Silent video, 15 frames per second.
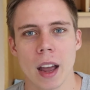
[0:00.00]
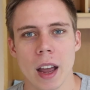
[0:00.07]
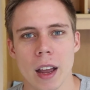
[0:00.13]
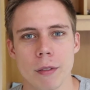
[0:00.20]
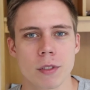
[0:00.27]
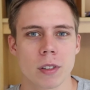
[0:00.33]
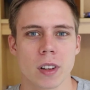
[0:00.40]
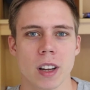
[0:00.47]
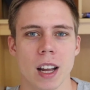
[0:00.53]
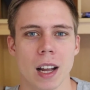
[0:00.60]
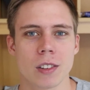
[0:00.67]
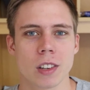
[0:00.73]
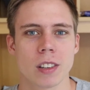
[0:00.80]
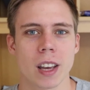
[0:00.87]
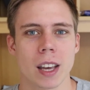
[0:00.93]
After the
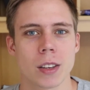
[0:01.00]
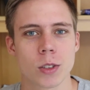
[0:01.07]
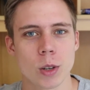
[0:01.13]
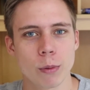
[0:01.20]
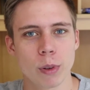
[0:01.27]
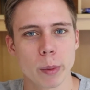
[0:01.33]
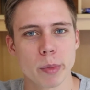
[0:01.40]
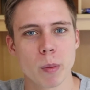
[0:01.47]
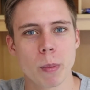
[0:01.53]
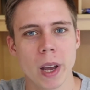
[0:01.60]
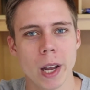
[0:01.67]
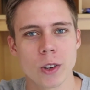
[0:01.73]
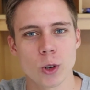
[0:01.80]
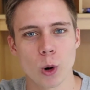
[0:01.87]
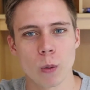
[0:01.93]
kanji test, you flip the
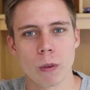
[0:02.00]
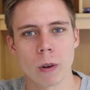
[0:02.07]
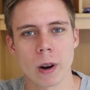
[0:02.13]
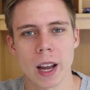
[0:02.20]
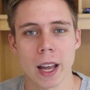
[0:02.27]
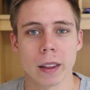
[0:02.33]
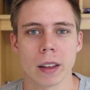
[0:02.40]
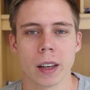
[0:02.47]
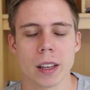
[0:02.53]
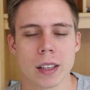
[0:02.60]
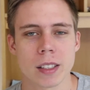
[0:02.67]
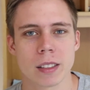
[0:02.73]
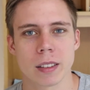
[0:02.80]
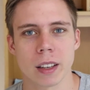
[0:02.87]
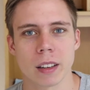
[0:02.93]
page over and it
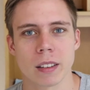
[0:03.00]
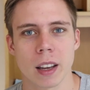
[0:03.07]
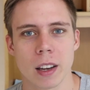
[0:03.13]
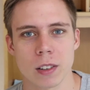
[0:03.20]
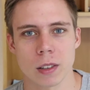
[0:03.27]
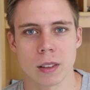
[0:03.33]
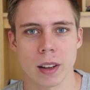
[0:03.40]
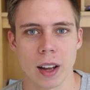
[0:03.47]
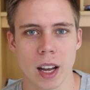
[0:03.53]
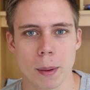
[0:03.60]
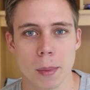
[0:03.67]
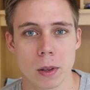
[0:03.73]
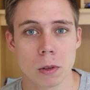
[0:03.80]
is dictation time.